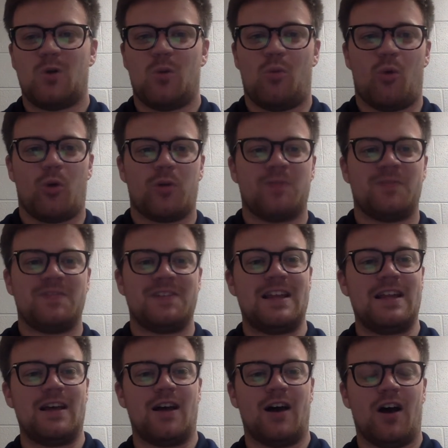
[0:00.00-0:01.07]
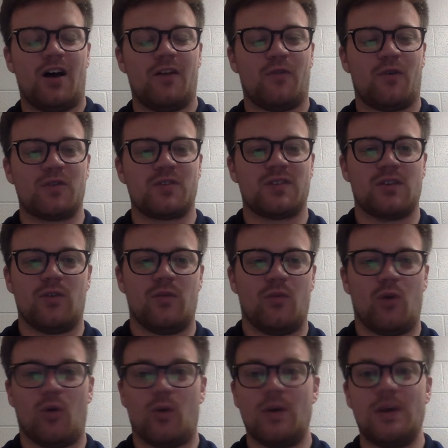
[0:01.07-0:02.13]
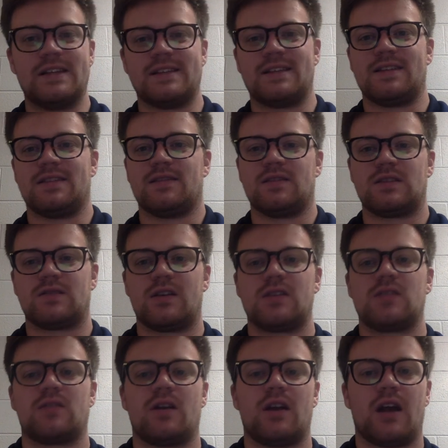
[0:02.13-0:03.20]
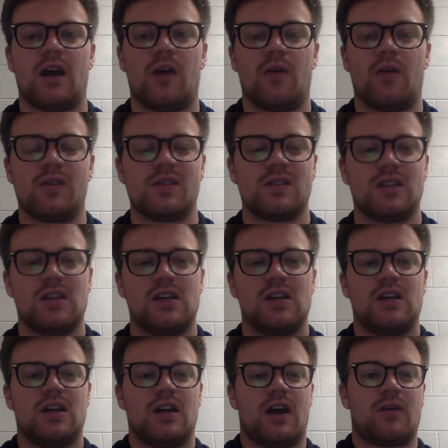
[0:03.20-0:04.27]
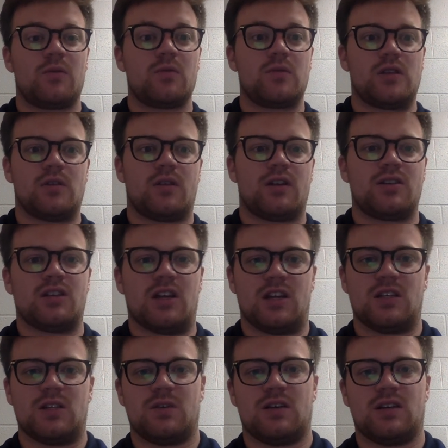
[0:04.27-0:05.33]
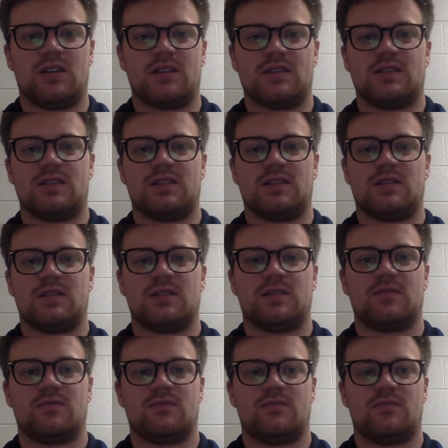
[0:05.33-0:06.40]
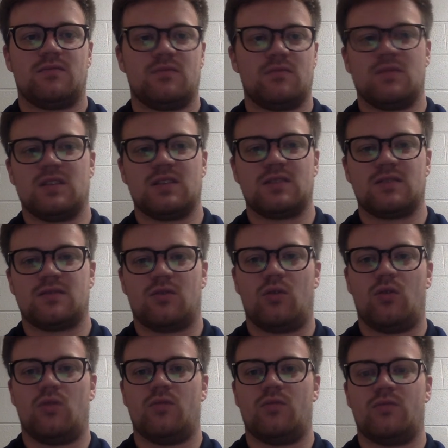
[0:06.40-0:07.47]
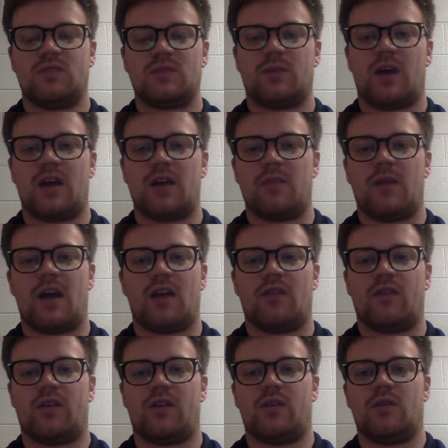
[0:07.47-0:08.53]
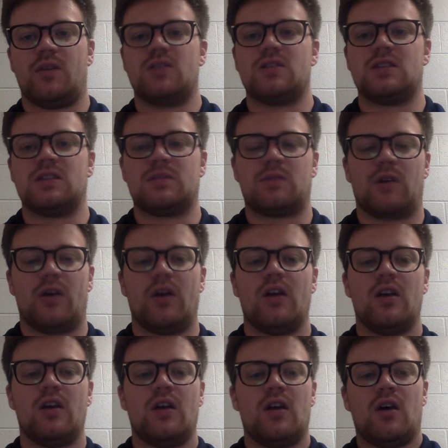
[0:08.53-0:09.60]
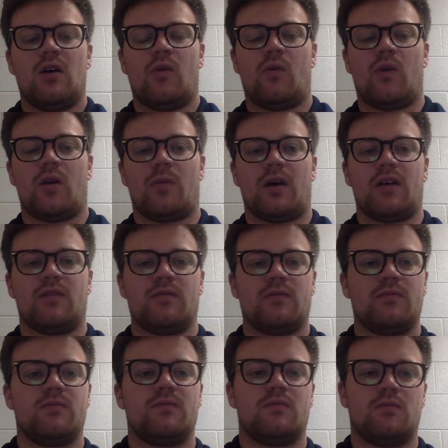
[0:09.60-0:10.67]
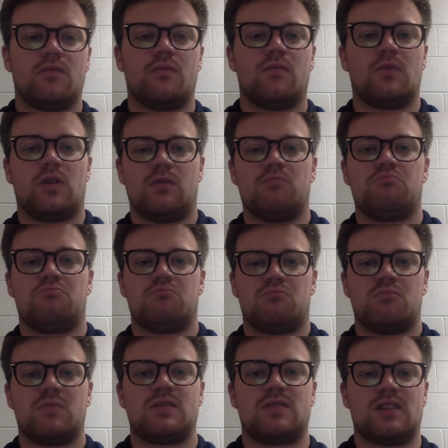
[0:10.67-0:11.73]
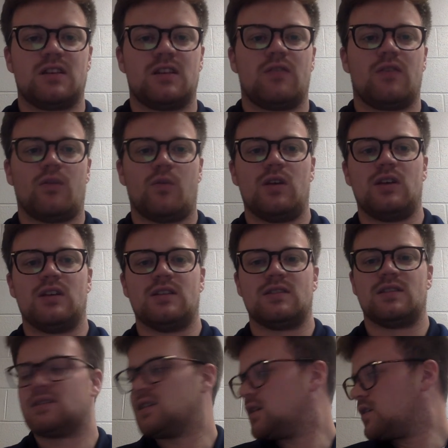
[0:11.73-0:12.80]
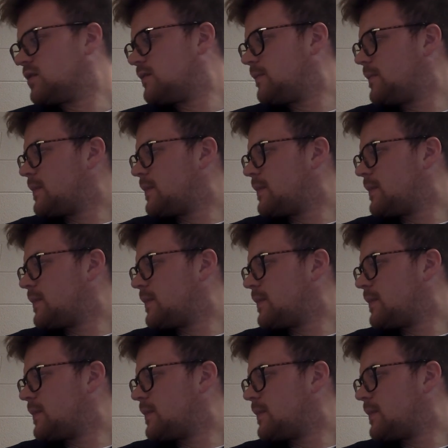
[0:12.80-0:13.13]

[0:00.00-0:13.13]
more, unfortunately, with more weaknesses than strengths right now, which I really want to change, because this whole spine back evaluation is probably one of my significant weaknesses here.